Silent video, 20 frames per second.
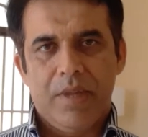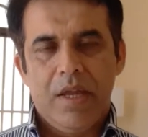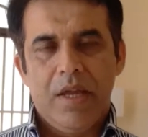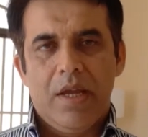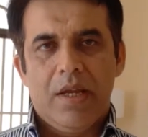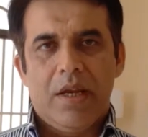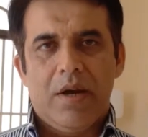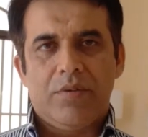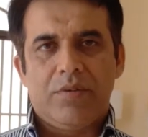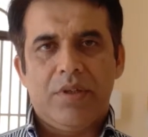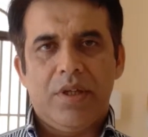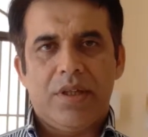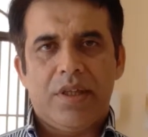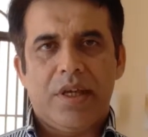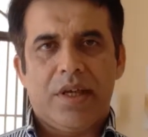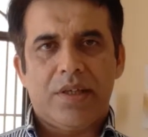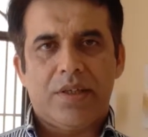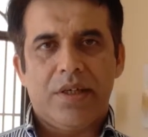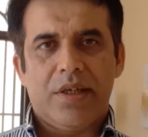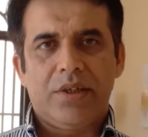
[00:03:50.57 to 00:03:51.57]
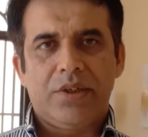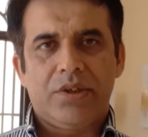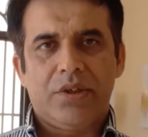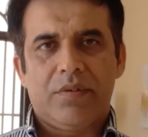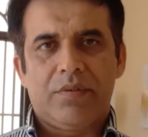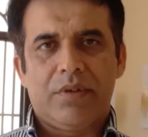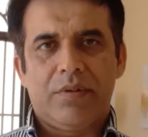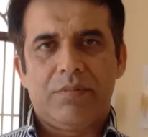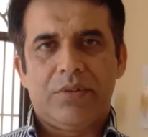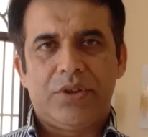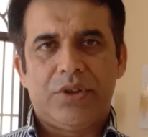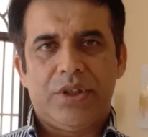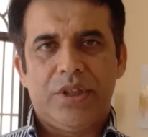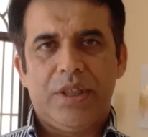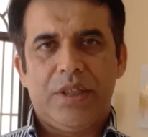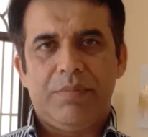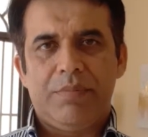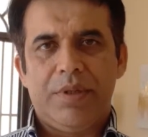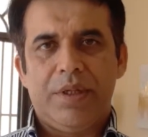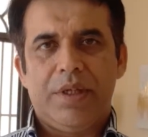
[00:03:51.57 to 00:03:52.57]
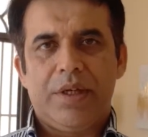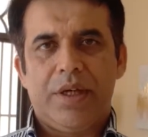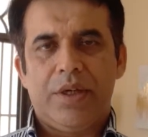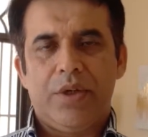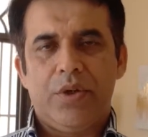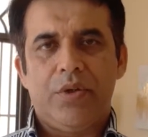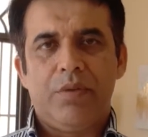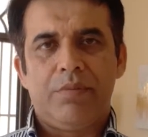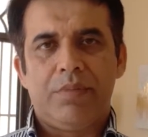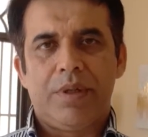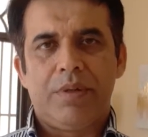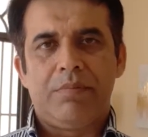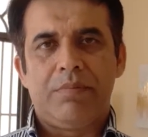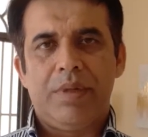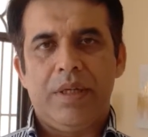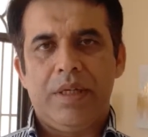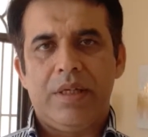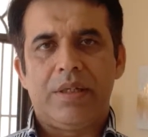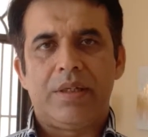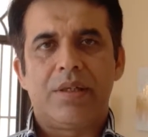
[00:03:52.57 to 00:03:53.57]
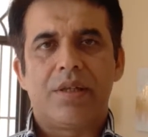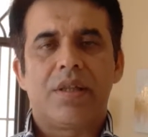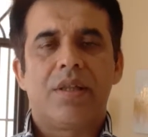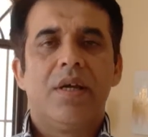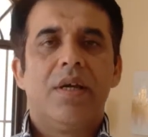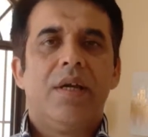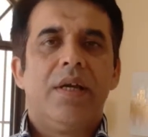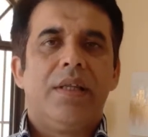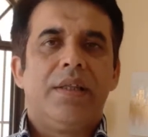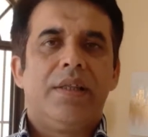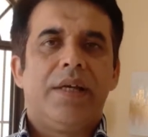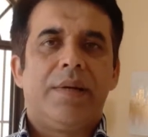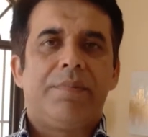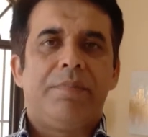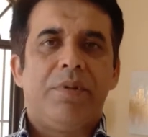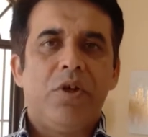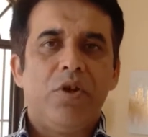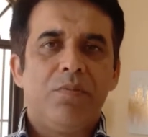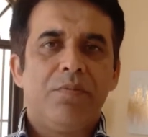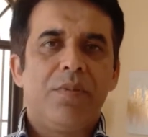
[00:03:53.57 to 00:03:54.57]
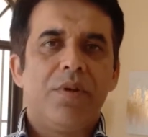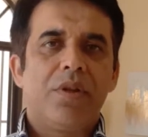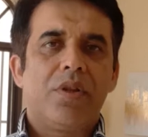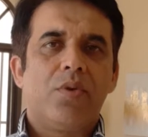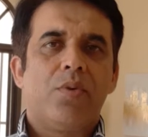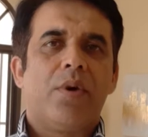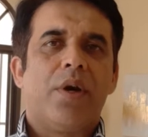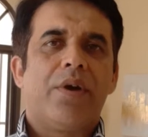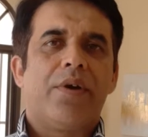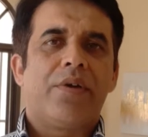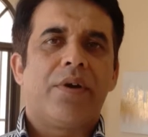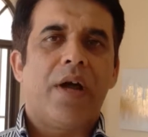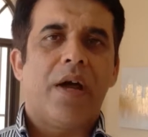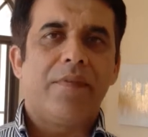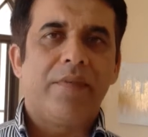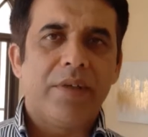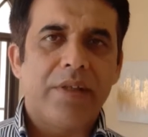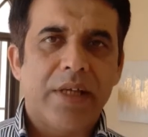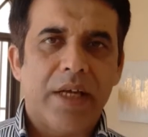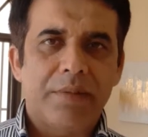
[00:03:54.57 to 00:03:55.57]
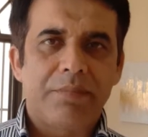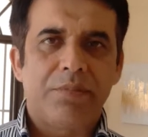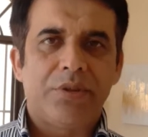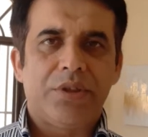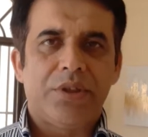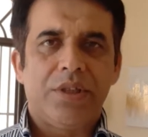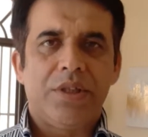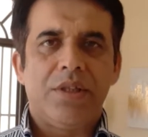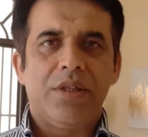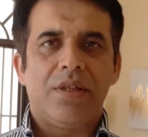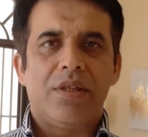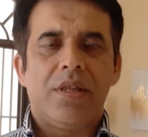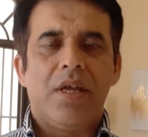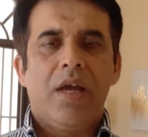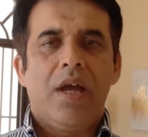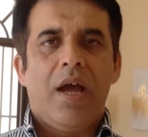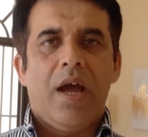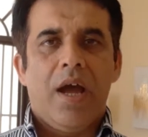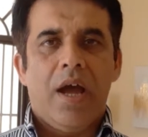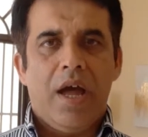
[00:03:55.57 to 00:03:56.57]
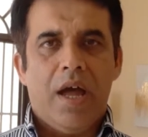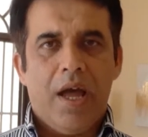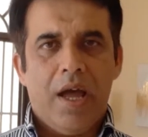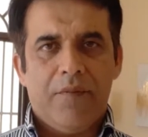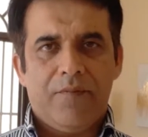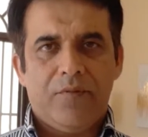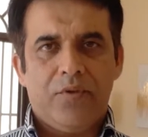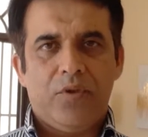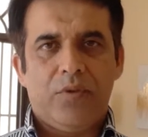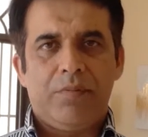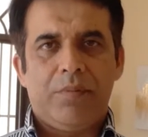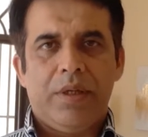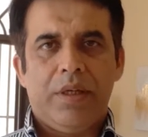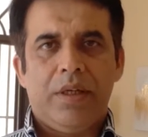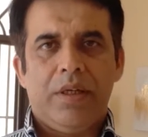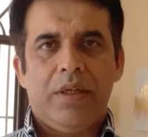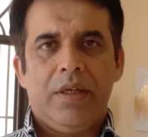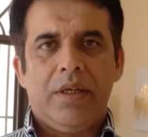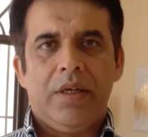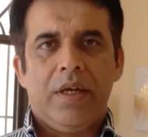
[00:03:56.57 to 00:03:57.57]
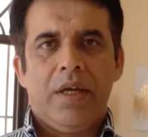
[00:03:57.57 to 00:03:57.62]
Now, this extension of the machine being a human means that humans who are driving that machines have to be